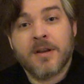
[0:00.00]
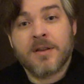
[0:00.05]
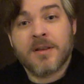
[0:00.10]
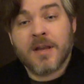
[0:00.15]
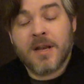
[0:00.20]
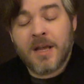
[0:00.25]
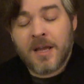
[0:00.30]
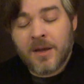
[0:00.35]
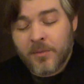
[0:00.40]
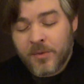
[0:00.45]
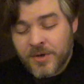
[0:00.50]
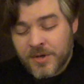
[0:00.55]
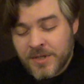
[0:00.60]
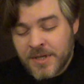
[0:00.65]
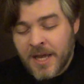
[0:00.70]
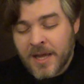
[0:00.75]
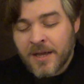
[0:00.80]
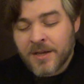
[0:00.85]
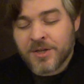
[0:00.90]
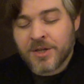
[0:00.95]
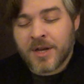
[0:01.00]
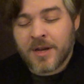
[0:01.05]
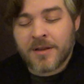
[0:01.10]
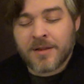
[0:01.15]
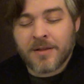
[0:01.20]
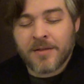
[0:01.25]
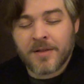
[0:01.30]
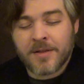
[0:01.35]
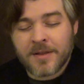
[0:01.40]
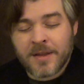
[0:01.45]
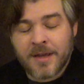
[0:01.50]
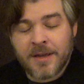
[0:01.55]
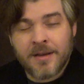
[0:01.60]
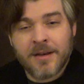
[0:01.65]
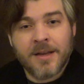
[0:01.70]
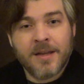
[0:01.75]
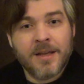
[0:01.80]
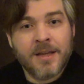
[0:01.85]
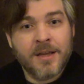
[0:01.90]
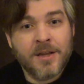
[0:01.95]
said, hey, would you take a chance on this kid?
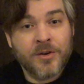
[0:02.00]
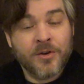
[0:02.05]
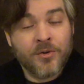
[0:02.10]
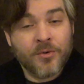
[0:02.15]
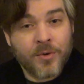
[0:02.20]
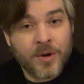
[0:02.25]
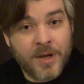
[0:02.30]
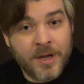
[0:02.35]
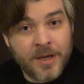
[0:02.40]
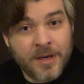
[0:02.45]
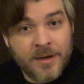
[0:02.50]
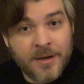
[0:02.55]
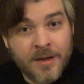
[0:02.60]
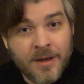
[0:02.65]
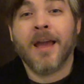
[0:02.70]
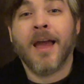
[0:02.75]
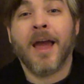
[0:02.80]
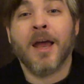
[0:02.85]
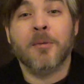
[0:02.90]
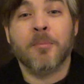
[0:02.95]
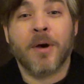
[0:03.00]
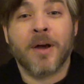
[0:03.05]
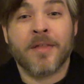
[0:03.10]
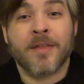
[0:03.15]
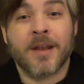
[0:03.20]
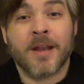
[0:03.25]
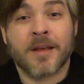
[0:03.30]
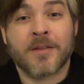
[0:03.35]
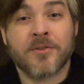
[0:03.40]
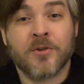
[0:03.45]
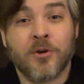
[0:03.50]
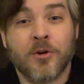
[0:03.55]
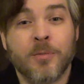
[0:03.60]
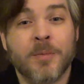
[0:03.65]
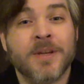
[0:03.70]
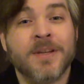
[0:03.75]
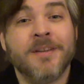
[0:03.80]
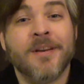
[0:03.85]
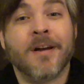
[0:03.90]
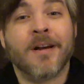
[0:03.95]
He agreed. And by the next
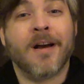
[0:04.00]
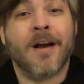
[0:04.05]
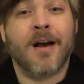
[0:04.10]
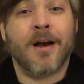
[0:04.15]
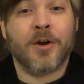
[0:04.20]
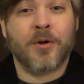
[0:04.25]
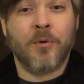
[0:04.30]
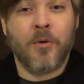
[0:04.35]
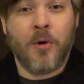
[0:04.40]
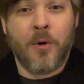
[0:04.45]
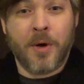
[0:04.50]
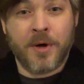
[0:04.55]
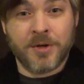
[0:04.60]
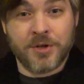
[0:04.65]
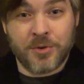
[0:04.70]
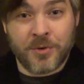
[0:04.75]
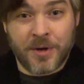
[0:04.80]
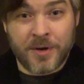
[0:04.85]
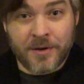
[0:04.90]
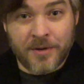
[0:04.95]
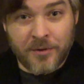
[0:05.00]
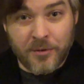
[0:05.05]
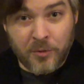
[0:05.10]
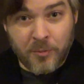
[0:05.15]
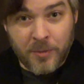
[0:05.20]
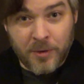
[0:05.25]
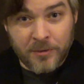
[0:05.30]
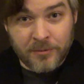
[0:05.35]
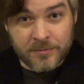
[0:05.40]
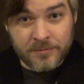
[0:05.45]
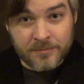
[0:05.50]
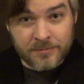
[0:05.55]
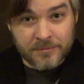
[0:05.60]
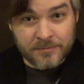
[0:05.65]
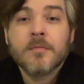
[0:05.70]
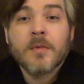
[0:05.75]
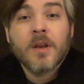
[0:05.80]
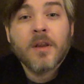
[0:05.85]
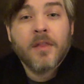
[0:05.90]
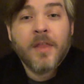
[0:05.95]
tournament, young Hakuho had joined sumo.
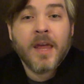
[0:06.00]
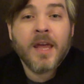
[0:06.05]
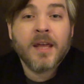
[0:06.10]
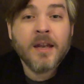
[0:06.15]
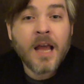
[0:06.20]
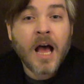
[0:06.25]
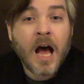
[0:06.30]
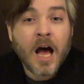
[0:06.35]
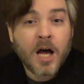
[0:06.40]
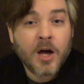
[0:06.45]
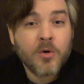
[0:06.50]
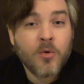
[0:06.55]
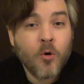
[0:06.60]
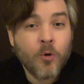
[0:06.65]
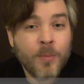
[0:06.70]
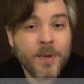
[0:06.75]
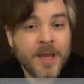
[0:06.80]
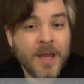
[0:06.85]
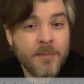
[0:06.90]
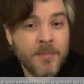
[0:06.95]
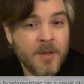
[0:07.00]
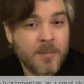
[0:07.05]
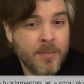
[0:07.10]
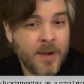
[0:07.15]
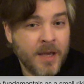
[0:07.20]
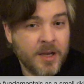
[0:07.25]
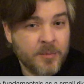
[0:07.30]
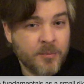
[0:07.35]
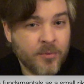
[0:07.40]
Then Hakuho became the pet